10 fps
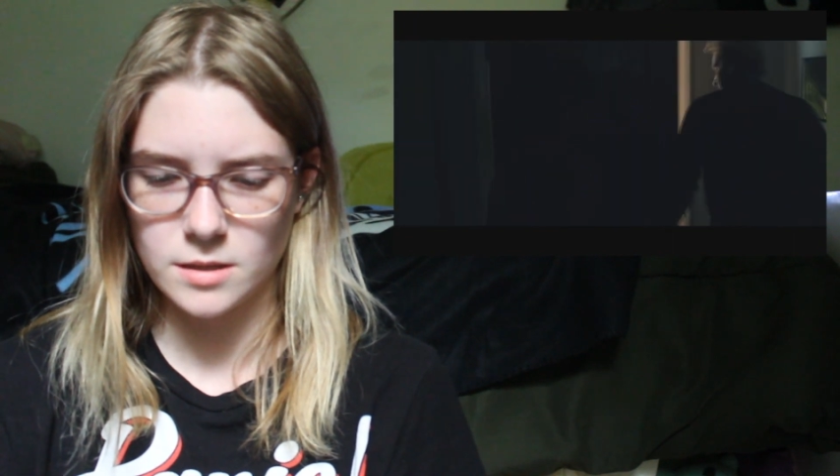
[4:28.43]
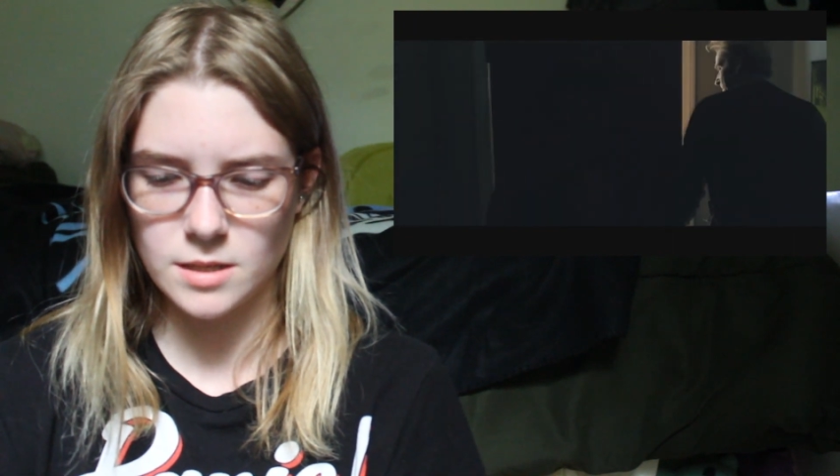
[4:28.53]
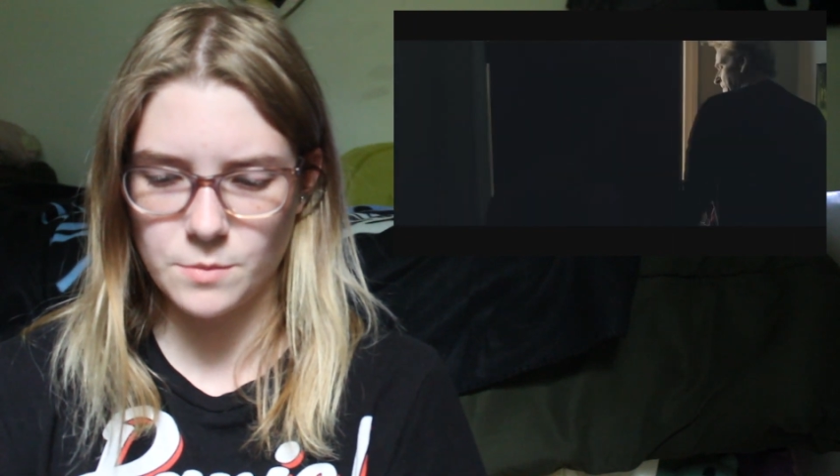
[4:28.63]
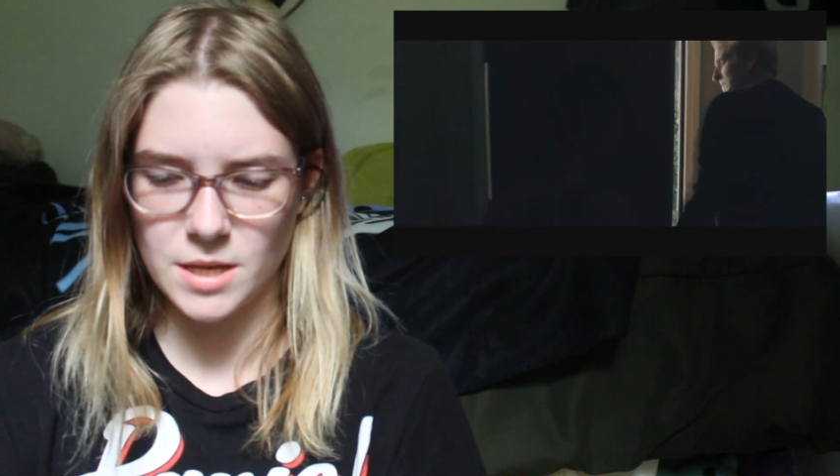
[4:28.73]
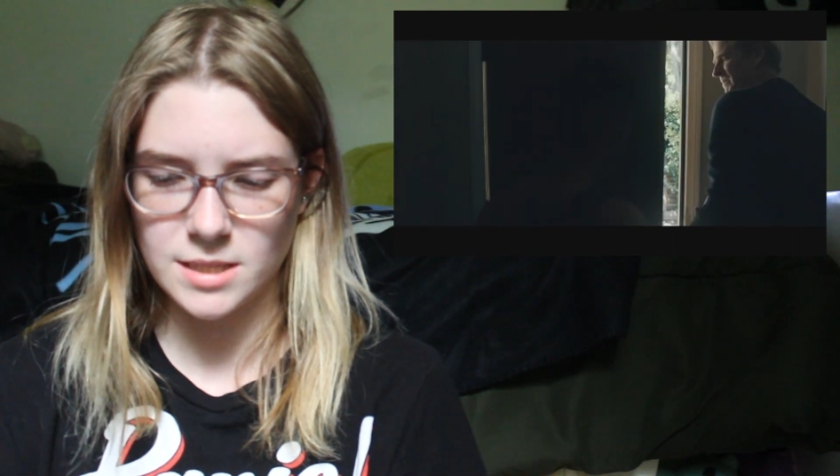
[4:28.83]
he's
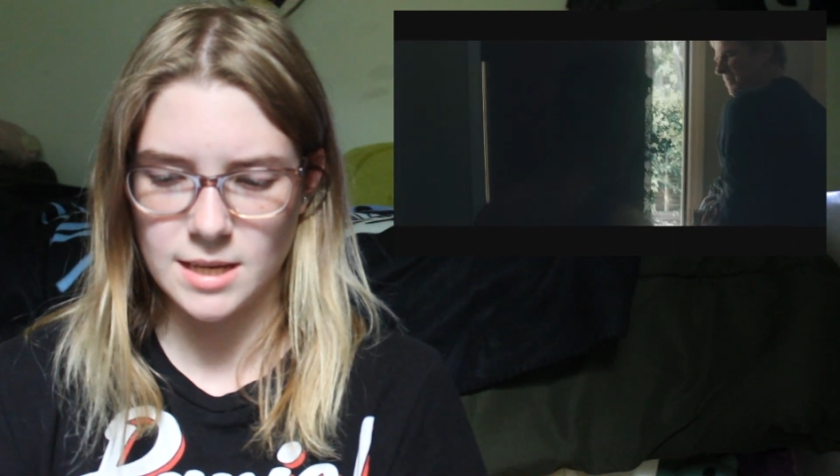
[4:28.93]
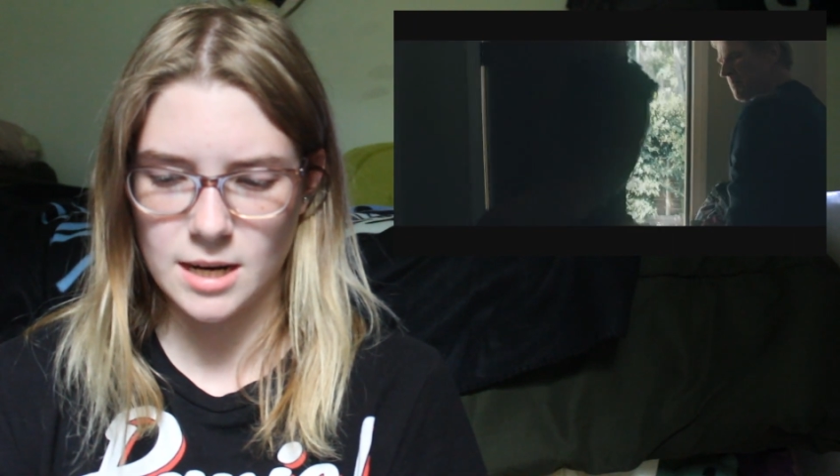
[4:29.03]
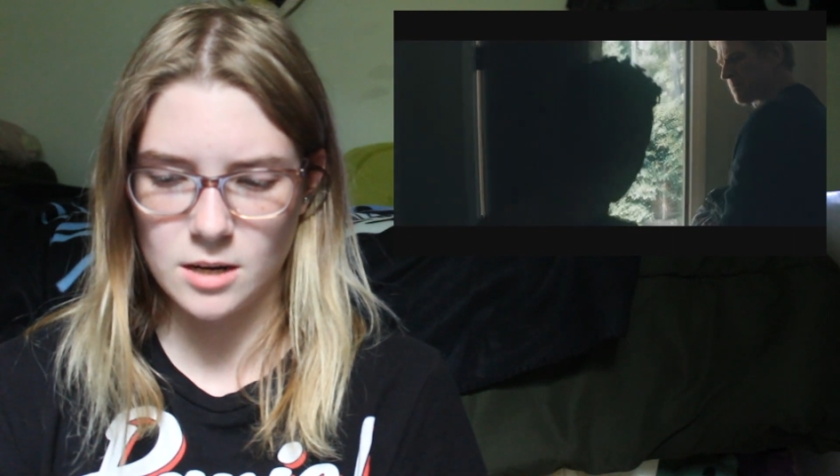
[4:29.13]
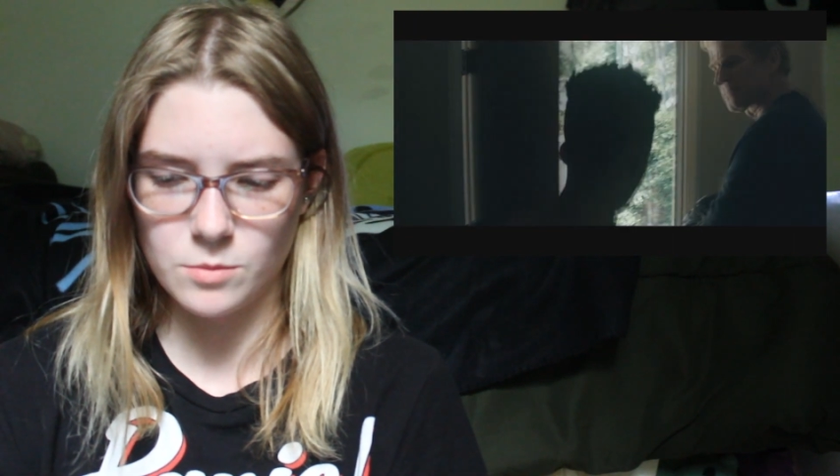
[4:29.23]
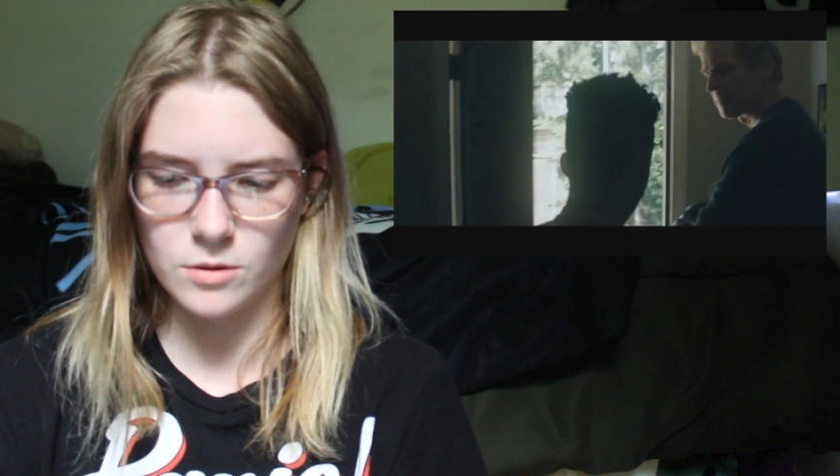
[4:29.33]
not being
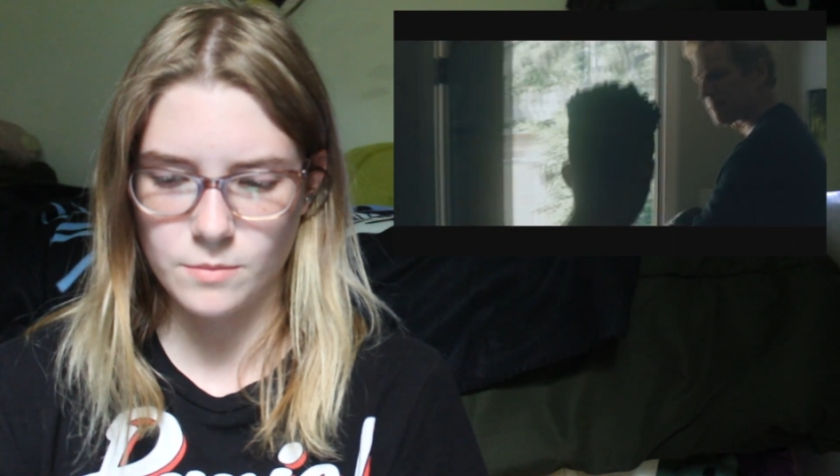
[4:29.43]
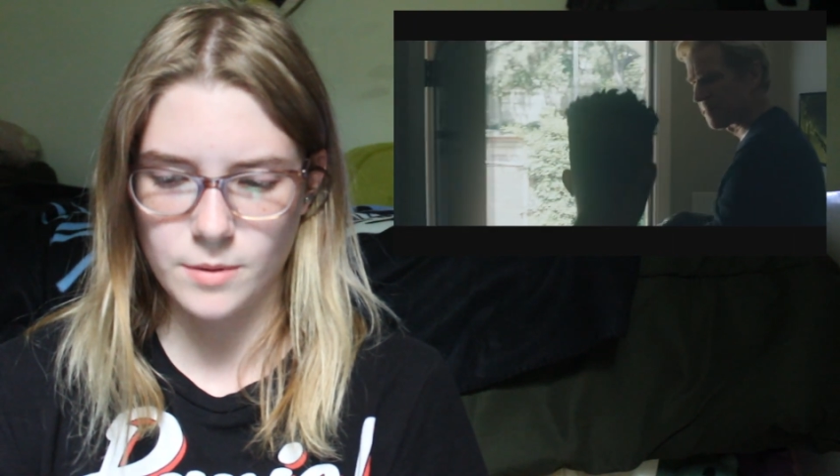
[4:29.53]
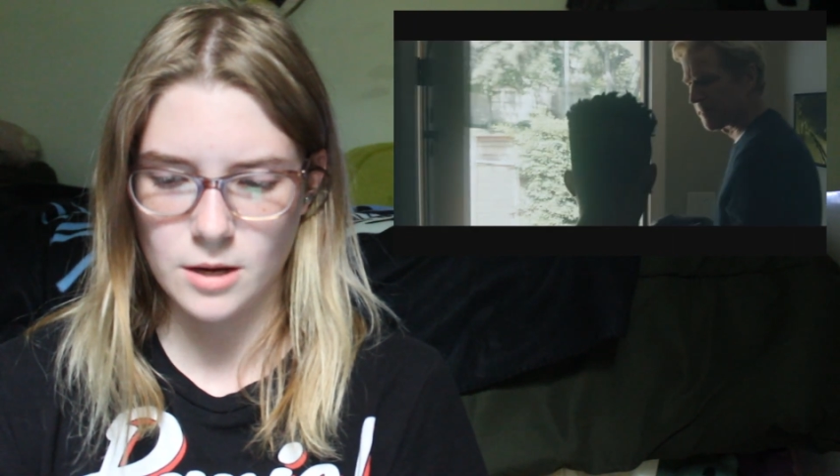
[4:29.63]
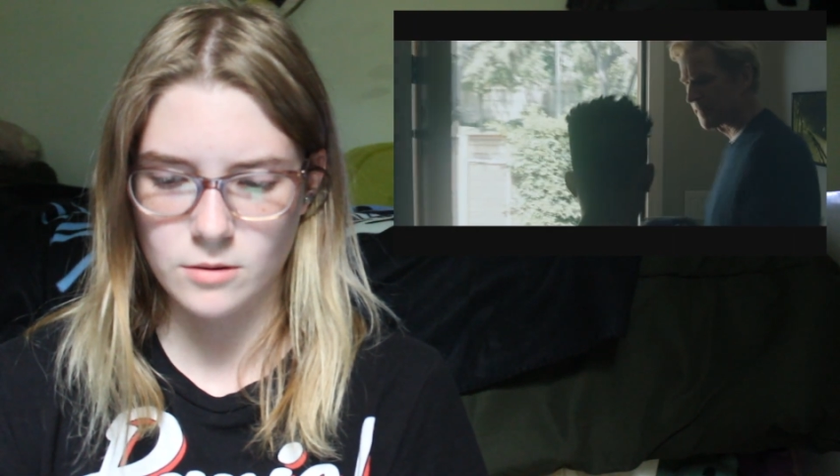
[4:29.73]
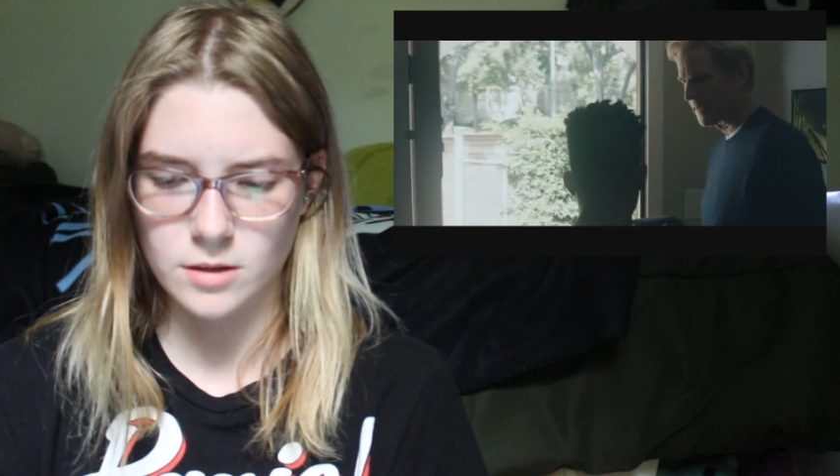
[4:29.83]
terrible
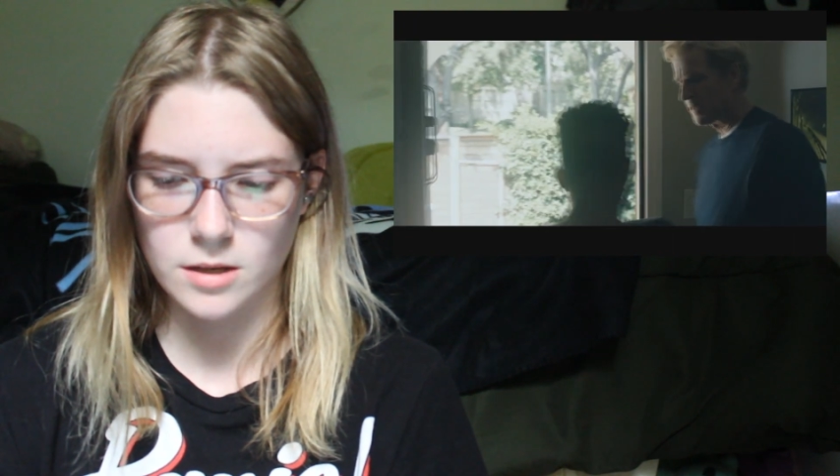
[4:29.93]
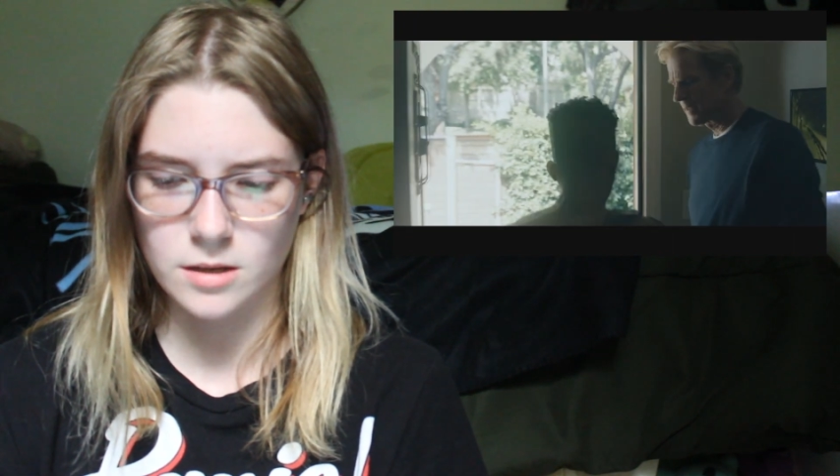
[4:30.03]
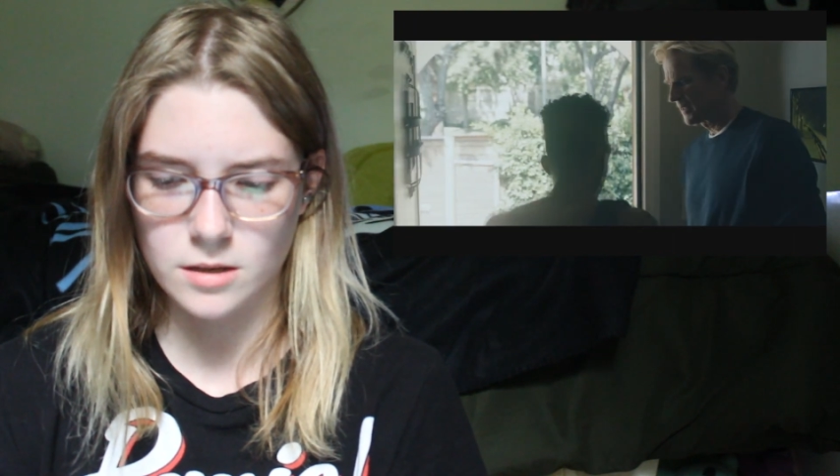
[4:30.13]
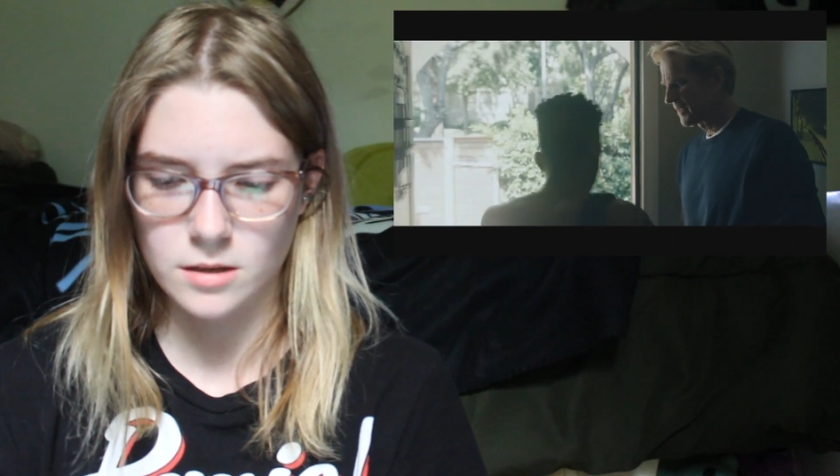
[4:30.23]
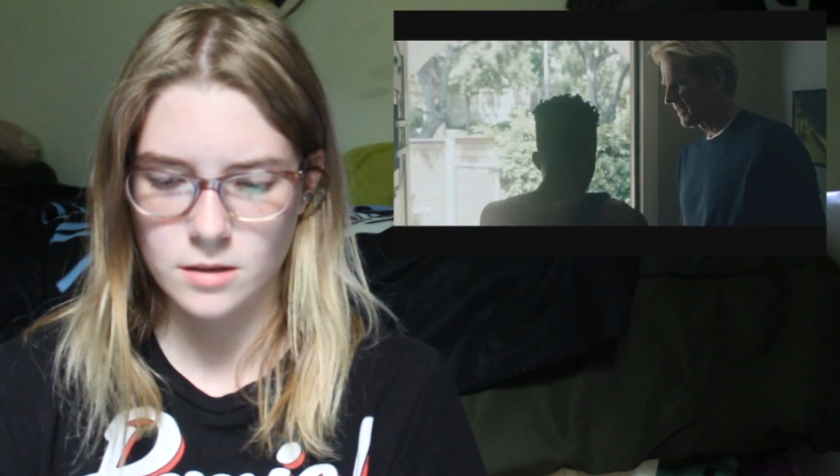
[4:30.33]
about
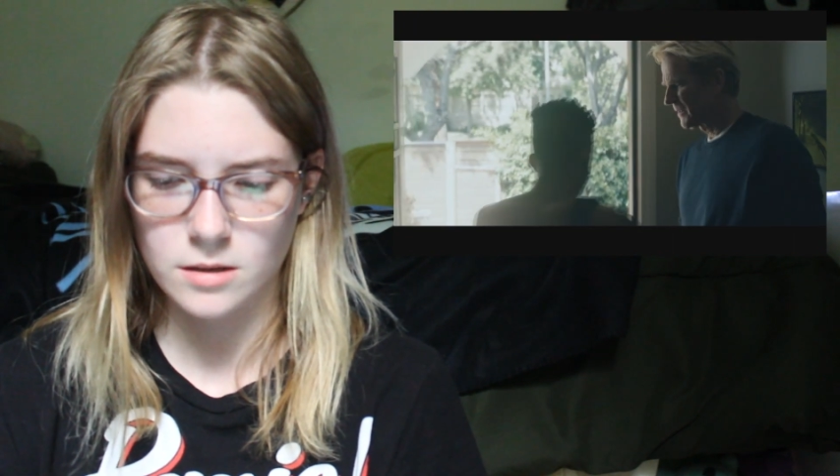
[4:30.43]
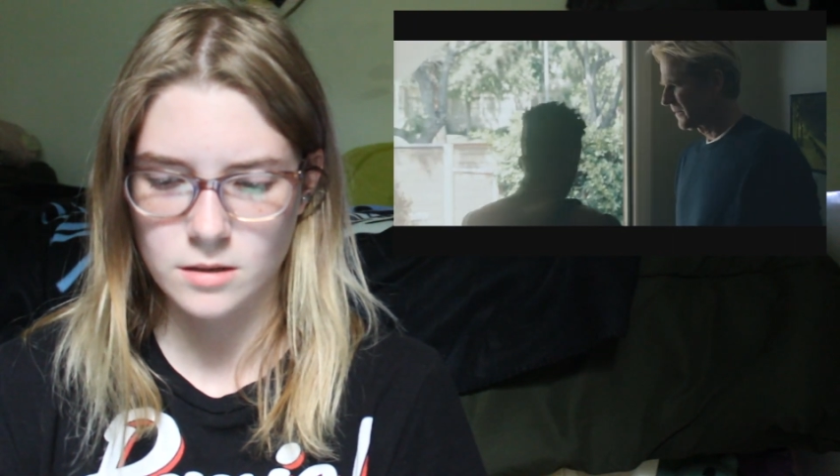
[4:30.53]
it.